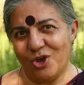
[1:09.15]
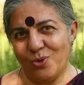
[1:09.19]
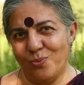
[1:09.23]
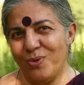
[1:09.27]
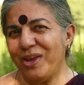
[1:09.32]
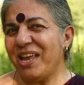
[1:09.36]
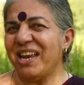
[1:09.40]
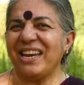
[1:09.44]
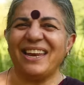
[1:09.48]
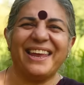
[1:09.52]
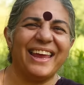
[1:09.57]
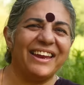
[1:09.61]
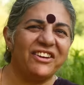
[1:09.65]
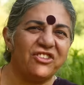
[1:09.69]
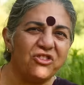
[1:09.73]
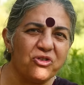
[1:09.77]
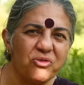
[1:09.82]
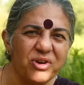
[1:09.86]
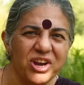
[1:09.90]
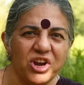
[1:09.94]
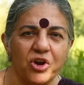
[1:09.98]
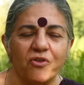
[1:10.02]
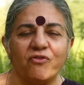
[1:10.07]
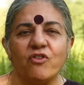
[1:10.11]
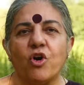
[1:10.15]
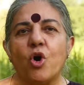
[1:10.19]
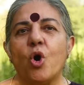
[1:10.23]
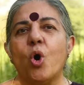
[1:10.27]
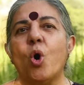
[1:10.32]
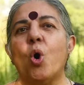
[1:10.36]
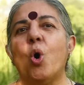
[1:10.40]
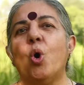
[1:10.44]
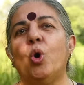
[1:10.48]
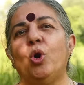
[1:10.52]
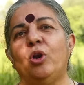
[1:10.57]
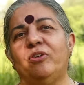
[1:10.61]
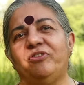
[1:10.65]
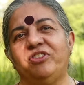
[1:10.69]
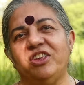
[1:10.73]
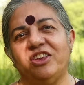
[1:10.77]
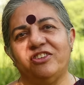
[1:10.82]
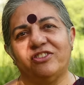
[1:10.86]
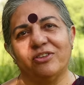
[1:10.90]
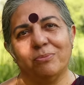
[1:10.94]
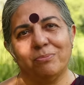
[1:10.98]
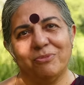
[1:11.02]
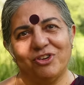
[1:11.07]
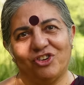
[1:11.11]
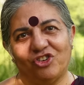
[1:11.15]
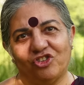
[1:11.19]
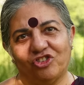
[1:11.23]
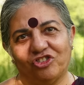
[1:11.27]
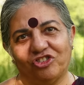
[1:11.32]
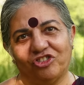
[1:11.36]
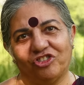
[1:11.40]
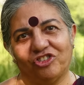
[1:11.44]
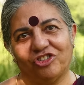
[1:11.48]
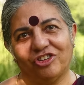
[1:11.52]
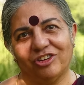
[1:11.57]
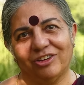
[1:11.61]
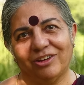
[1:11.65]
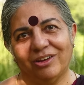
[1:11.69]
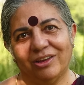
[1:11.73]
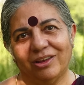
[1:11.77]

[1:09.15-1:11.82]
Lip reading: We can get rid of all of these emissions